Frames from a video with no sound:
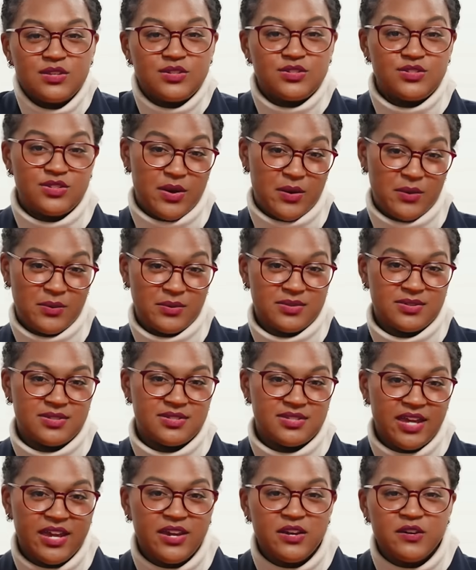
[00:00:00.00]
So,
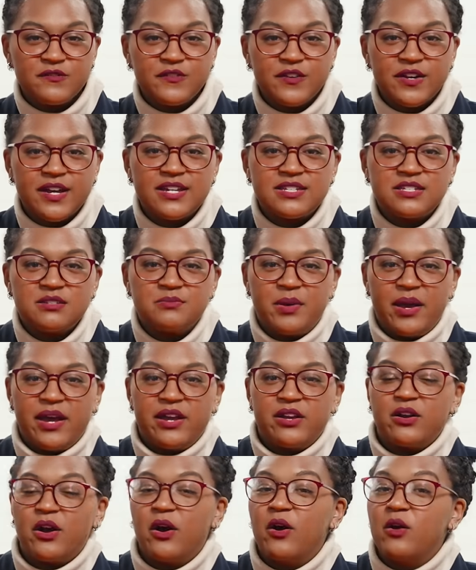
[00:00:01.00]
say you forget to pay
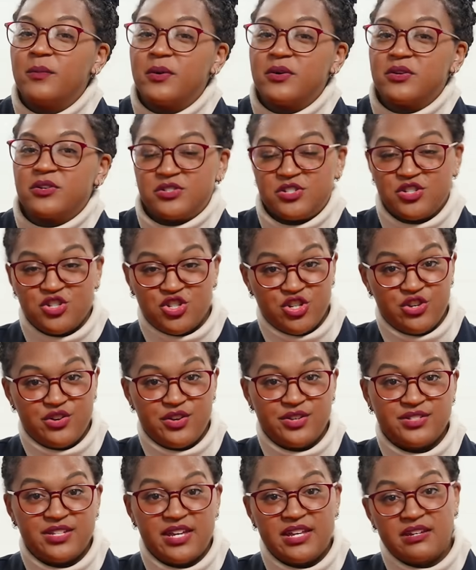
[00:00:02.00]
your homeowner's
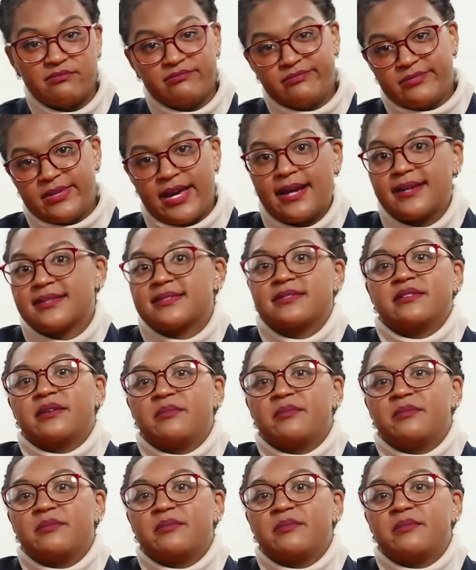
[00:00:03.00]
insurance and accidentally